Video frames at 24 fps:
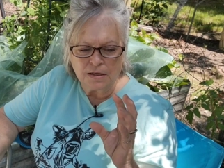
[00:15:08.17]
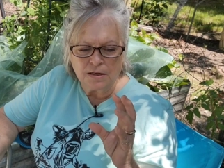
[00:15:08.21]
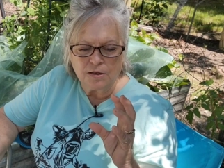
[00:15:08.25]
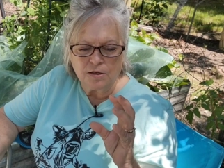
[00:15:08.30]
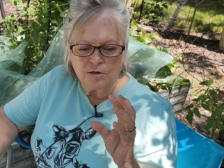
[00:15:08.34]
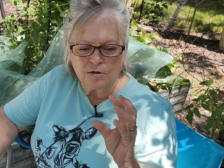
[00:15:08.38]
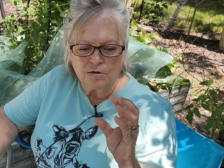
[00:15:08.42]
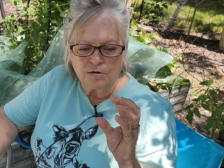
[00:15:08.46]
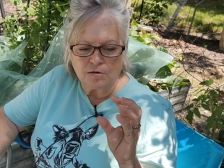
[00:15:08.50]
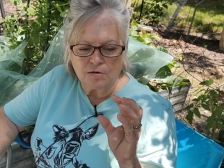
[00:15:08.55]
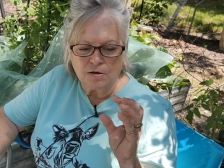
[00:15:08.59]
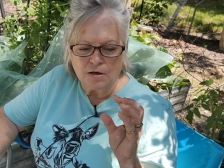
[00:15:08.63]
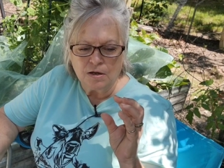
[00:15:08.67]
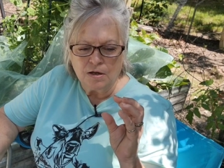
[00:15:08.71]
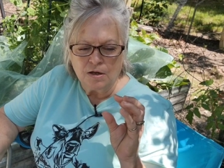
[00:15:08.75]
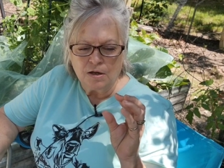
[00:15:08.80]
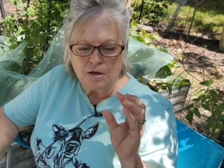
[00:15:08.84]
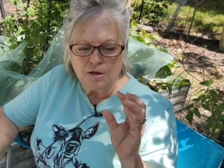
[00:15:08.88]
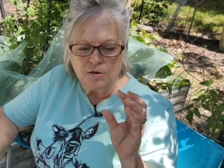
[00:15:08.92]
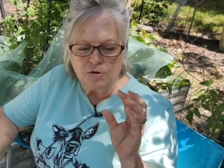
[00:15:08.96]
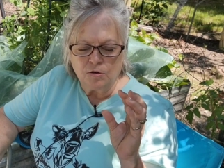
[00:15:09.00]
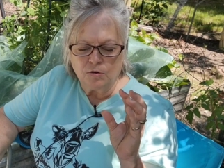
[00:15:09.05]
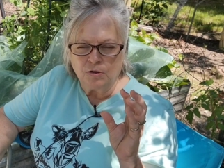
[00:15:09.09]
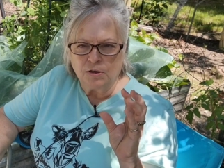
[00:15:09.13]
getting
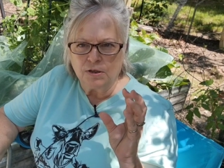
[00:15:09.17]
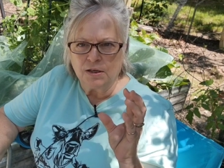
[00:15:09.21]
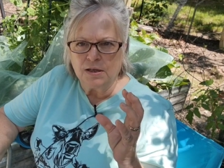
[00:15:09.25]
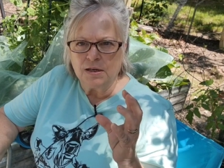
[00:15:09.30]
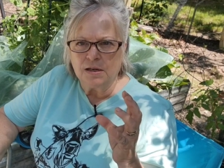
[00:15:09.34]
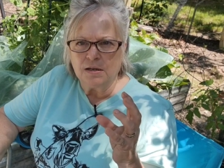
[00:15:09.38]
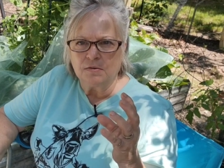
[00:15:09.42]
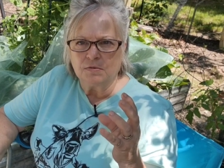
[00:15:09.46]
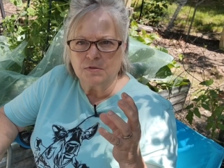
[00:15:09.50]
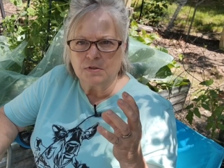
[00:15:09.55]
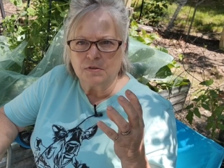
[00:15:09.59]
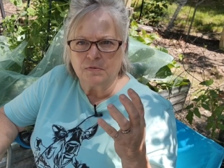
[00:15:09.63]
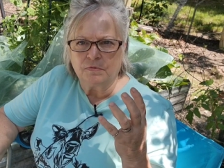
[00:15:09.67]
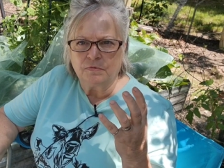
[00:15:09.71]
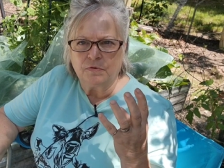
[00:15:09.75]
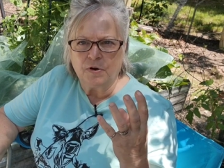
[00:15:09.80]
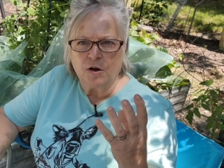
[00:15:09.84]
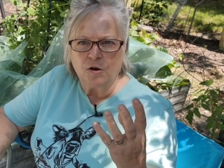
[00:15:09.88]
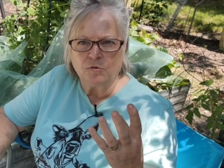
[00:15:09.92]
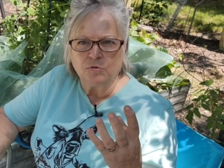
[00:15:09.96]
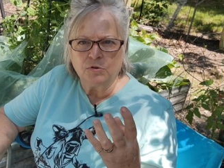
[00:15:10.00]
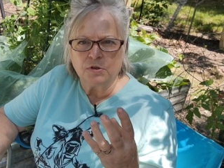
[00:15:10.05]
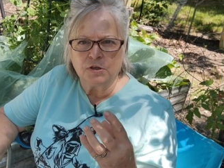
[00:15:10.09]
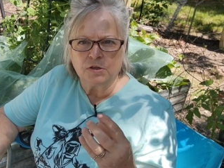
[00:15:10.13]
your, your
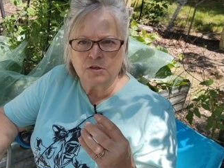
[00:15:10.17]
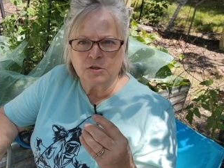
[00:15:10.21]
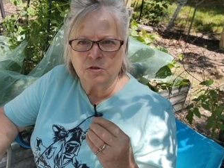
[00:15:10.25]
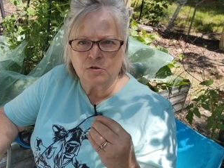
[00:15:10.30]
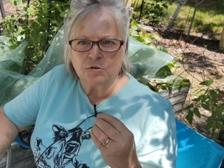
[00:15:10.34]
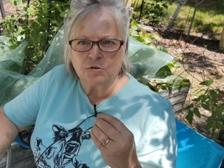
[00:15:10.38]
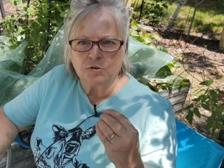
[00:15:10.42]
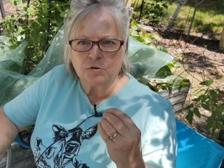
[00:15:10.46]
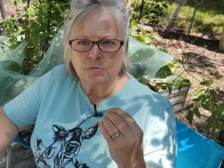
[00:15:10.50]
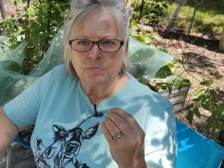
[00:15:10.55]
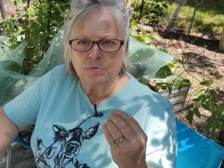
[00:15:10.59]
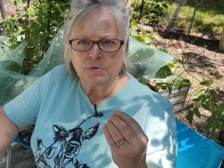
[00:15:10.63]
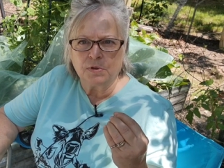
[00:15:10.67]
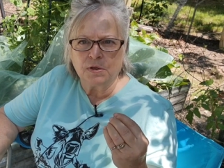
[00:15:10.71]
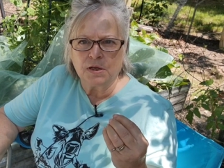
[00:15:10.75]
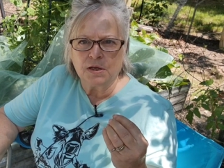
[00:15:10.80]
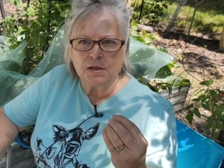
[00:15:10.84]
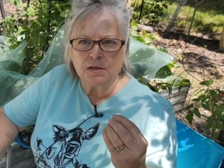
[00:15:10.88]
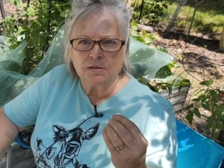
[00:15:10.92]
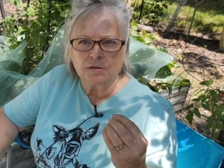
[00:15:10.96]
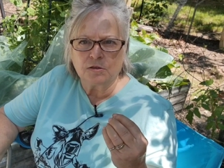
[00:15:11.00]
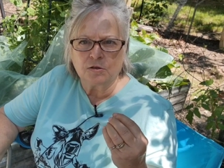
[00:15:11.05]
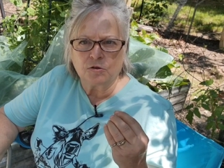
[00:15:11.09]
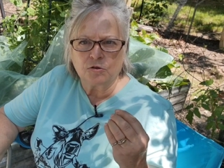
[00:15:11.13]
leaves, the foliage on your
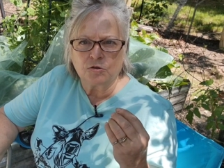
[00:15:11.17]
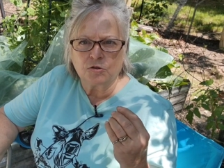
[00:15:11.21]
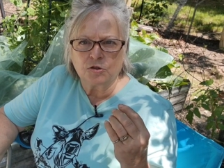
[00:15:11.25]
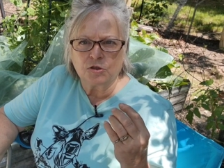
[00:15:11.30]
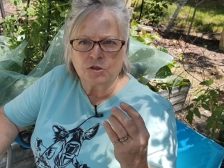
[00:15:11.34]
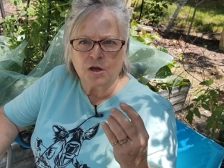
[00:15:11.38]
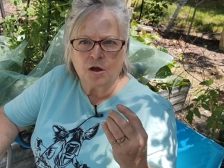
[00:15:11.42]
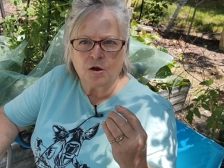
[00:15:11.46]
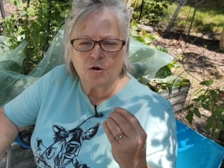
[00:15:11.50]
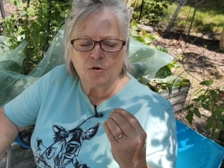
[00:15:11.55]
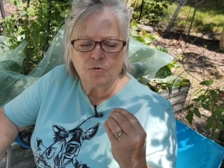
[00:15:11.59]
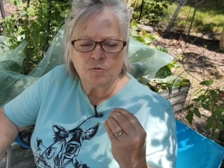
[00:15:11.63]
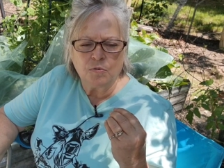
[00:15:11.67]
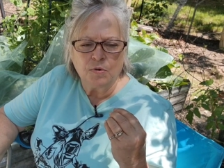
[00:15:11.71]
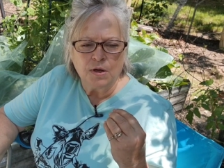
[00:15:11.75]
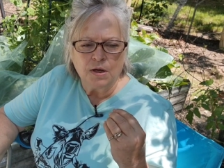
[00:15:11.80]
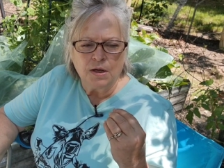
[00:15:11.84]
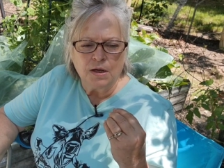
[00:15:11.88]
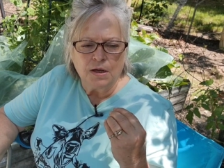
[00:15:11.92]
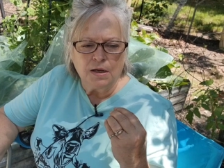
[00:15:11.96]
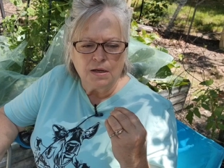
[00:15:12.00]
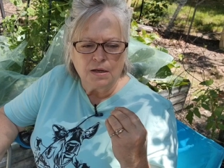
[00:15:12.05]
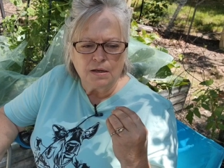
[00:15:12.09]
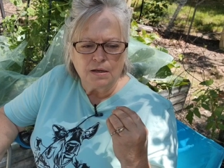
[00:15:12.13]
plants are
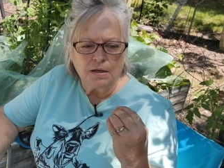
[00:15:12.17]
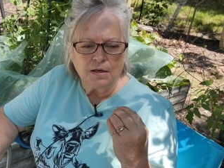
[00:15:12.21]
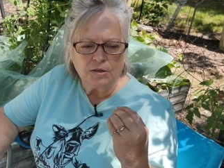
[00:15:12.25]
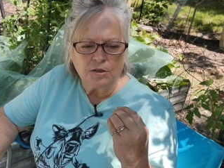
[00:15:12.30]
so,